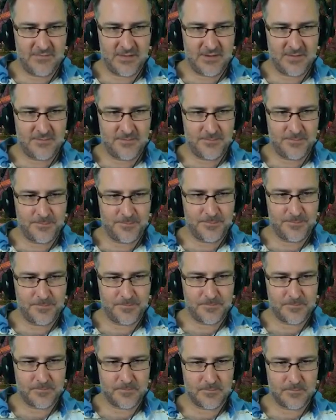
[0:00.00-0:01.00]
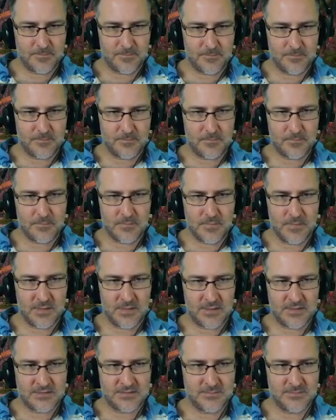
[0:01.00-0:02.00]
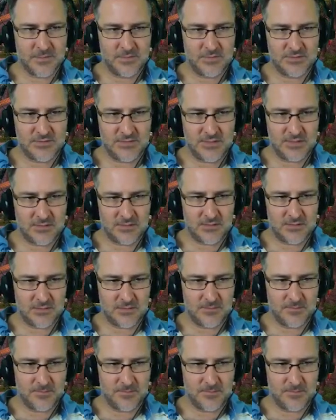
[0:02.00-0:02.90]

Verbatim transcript: now? I got some new silk.